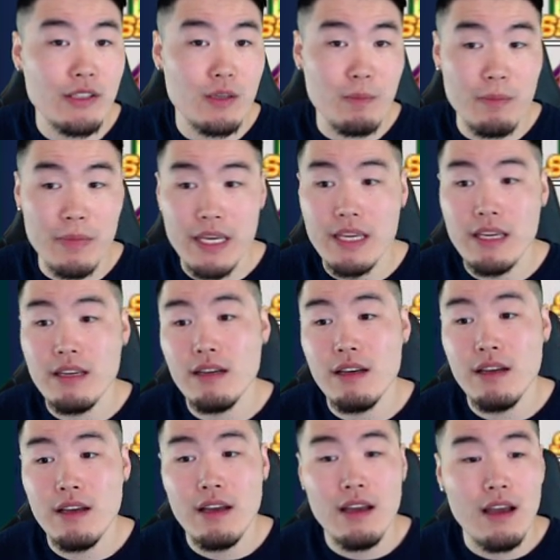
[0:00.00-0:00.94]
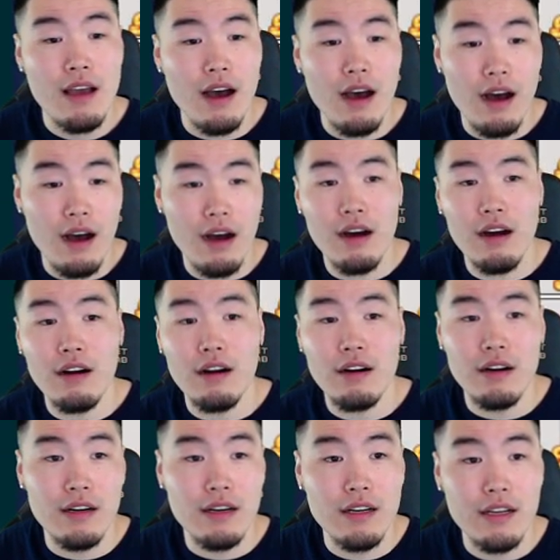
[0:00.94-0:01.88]
to me
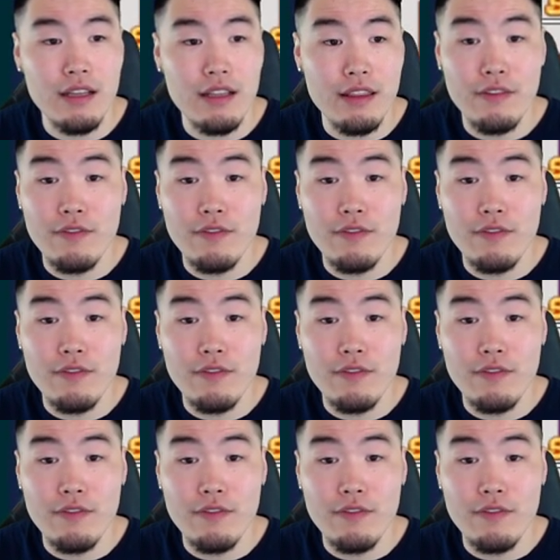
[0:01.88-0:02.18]
are the